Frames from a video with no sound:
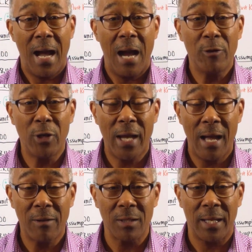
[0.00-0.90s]
how do you
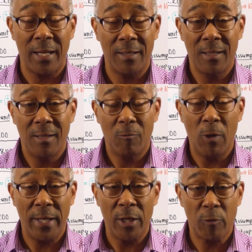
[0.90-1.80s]
calculate
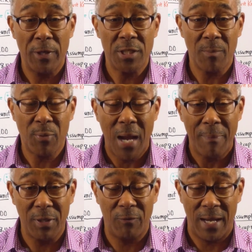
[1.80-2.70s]
what increase in
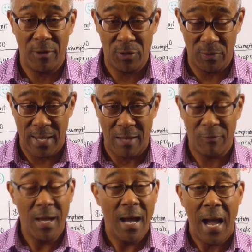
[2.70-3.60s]
property value do you have?